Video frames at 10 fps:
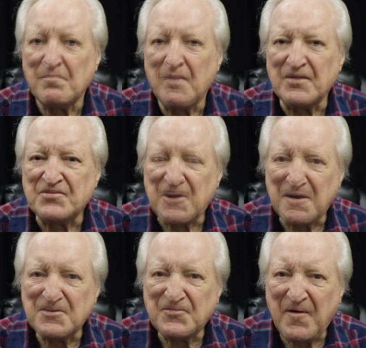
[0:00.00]
My
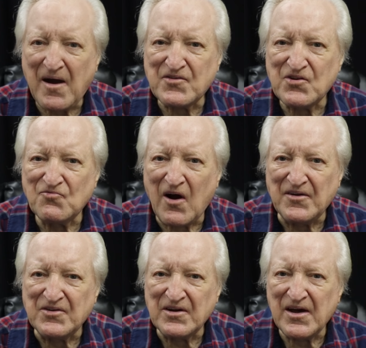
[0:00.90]
satisfaction
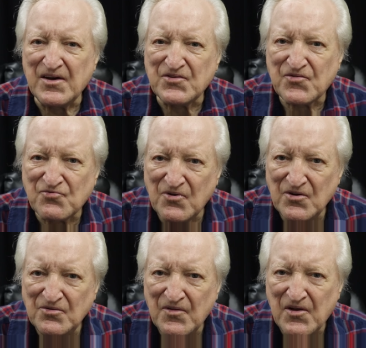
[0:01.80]
rating is
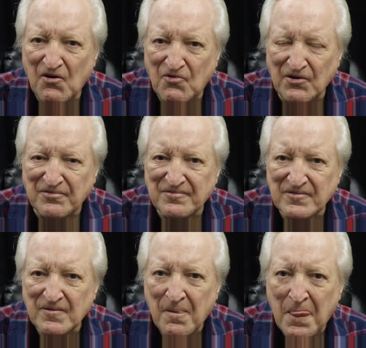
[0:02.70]
through the roof.